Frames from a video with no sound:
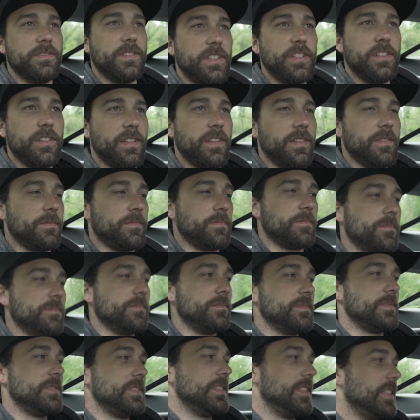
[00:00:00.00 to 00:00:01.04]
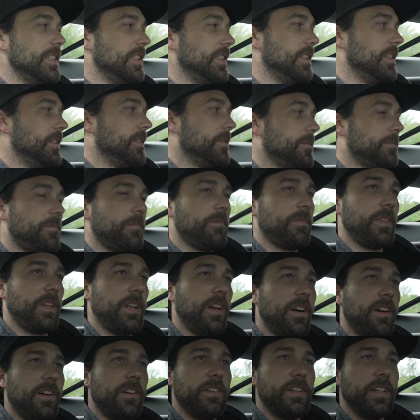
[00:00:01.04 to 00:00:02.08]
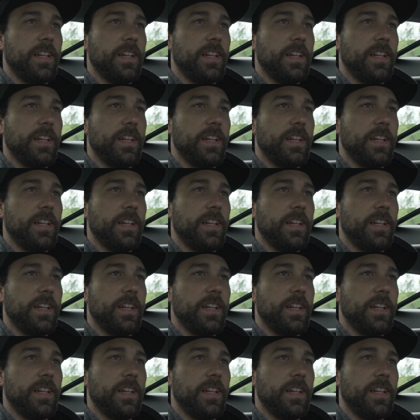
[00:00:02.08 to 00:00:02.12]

Well, it's refined, right? This is refined.